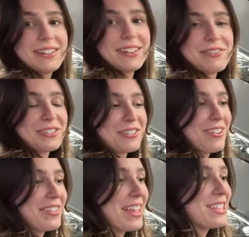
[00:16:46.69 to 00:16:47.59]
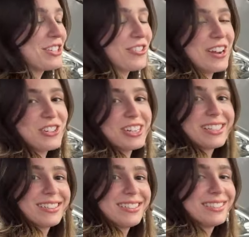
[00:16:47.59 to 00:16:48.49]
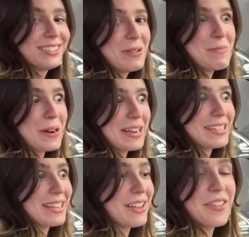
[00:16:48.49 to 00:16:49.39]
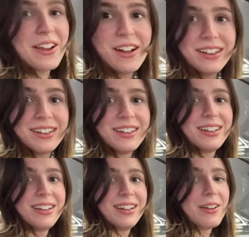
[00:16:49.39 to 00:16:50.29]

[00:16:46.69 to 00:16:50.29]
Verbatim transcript: If we're still on, that's tragic. Okay. Parking sensors. Are they on? Yeah.